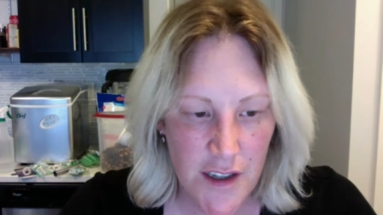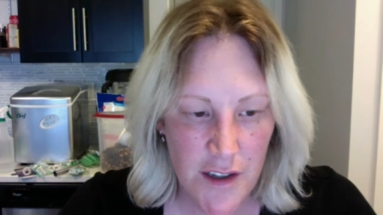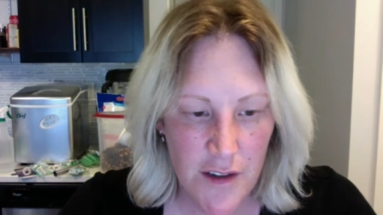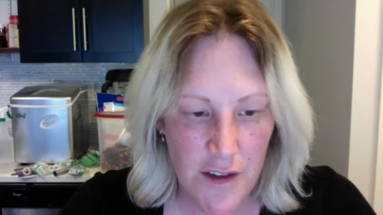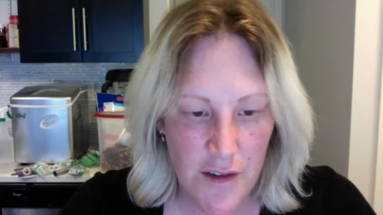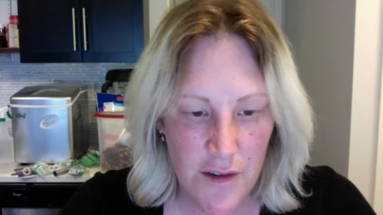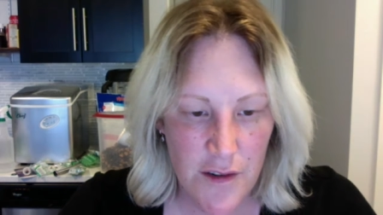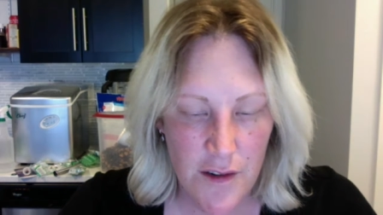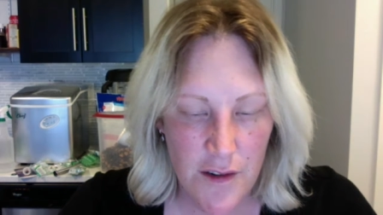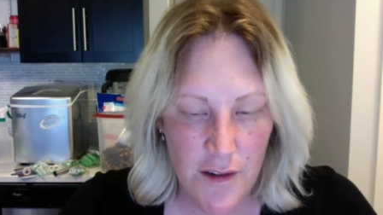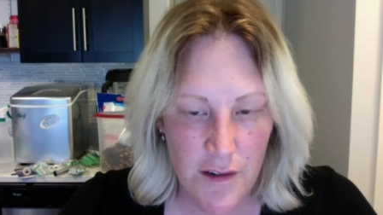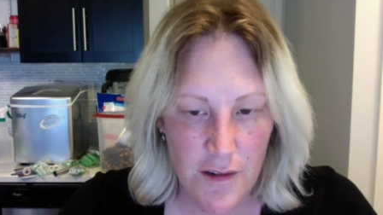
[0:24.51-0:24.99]

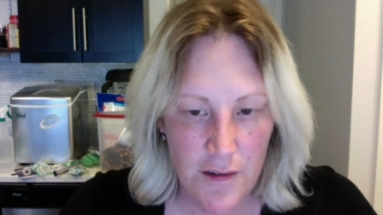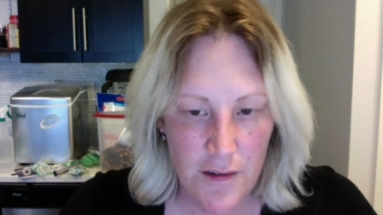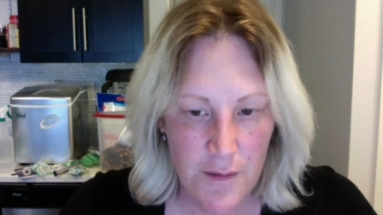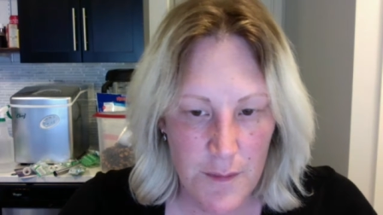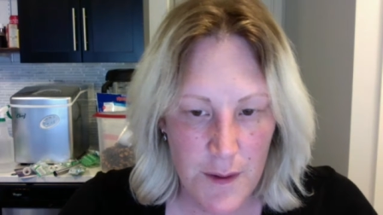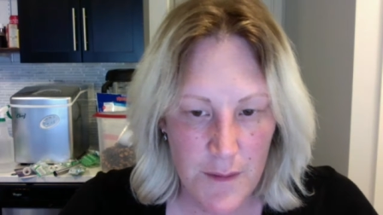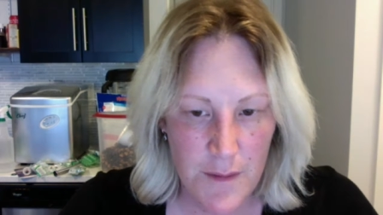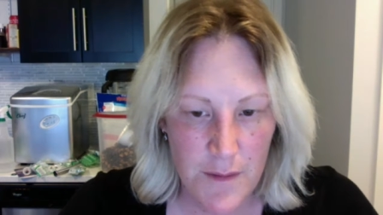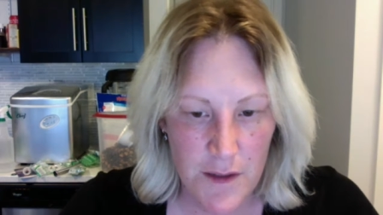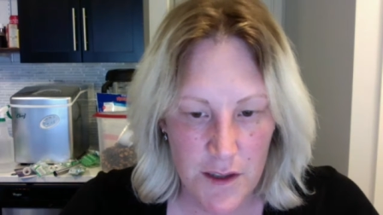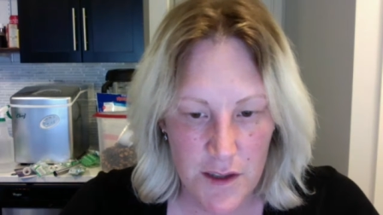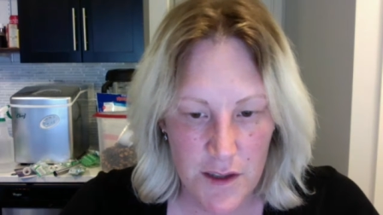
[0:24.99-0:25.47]
or
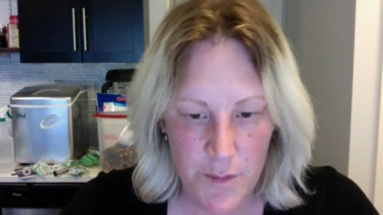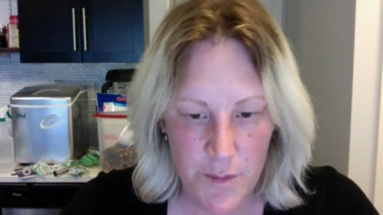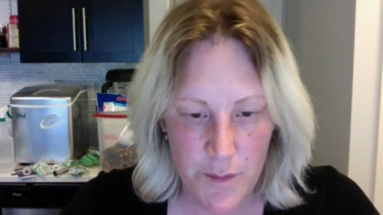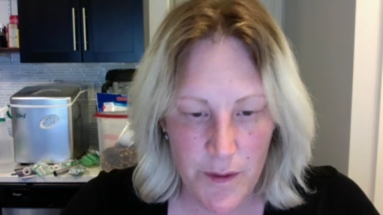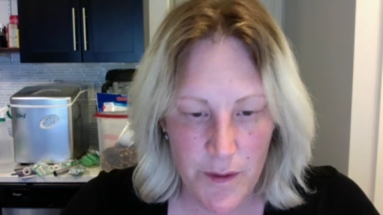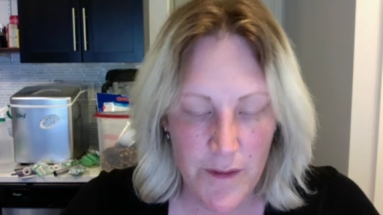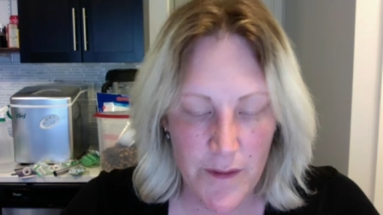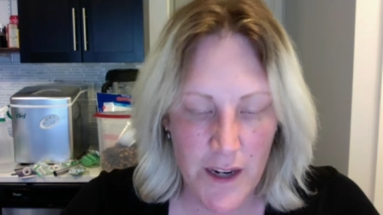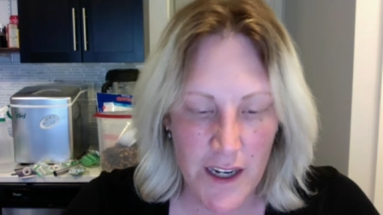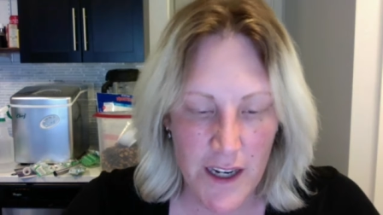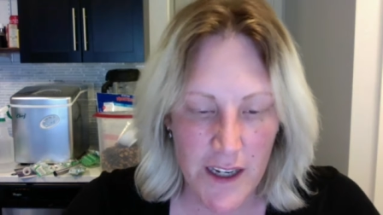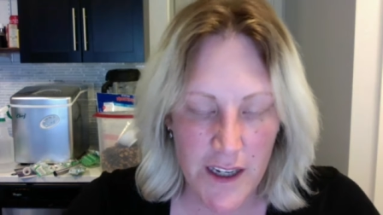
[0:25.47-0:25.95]
whomever is
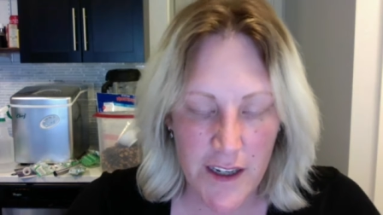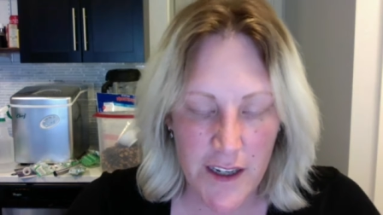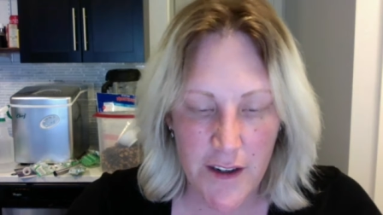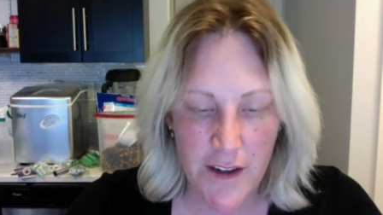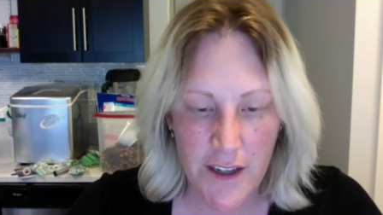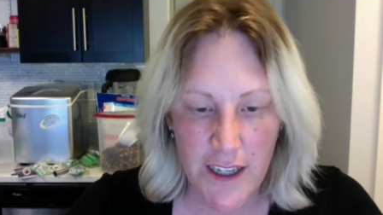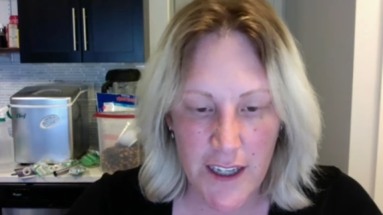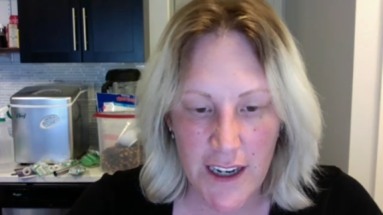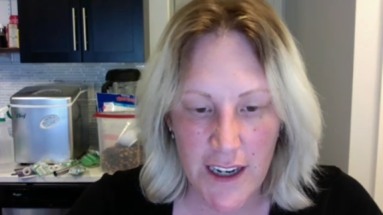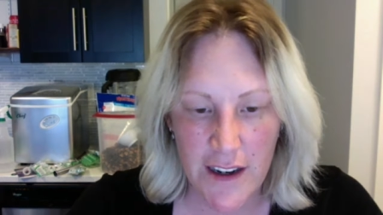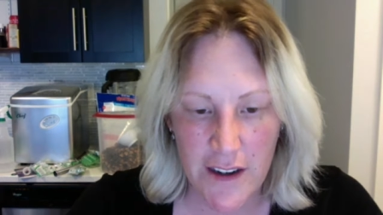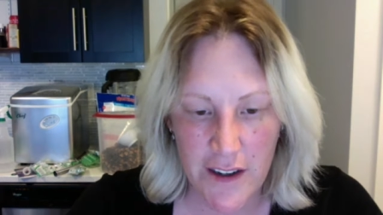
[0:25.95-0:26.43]
providing your
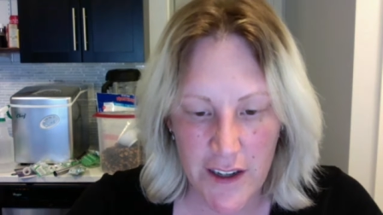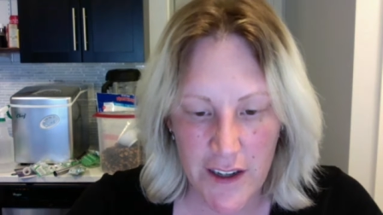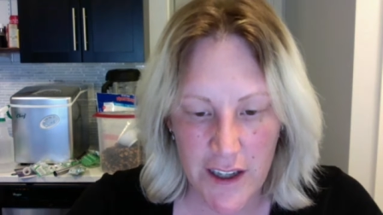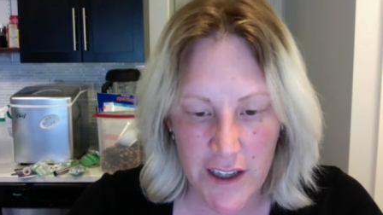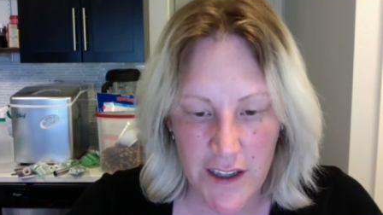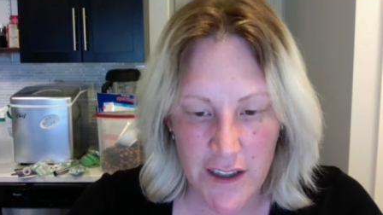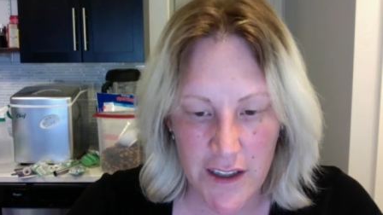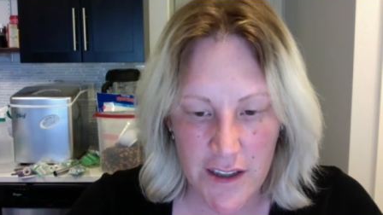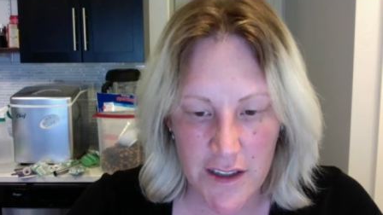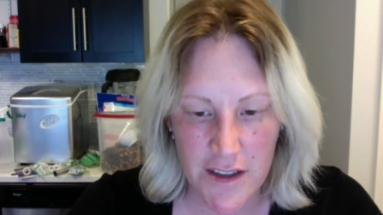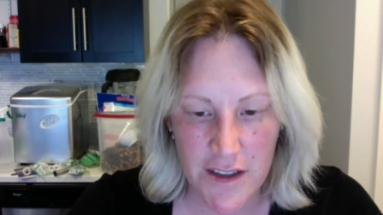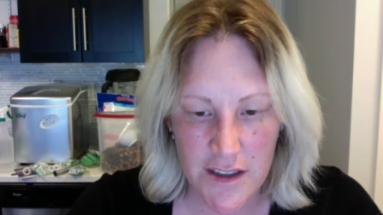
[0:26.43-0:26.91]
care
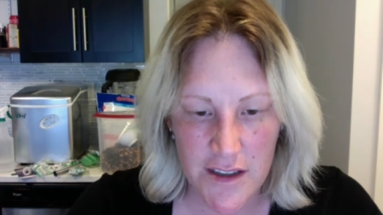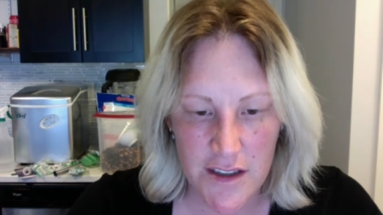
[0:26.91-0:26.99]
can